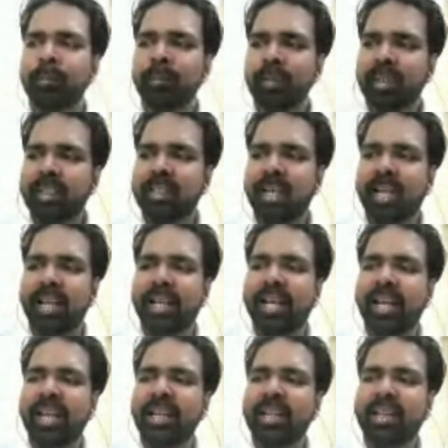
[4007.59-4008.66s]
these are
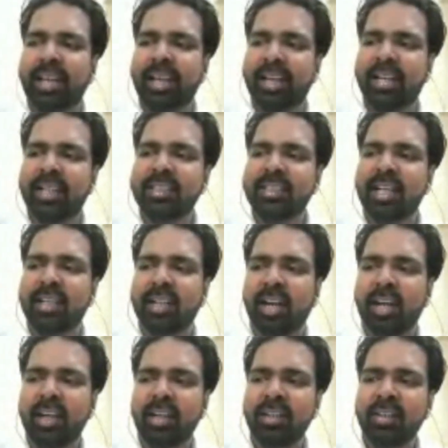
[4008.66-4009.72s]
again tales that
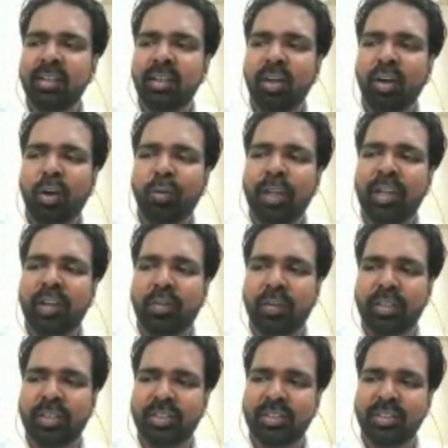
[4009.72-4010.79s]
are of
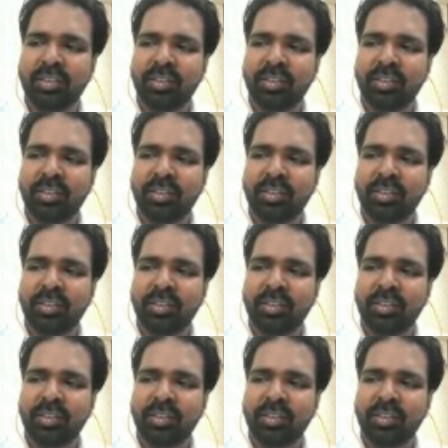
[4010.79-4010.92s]
interest.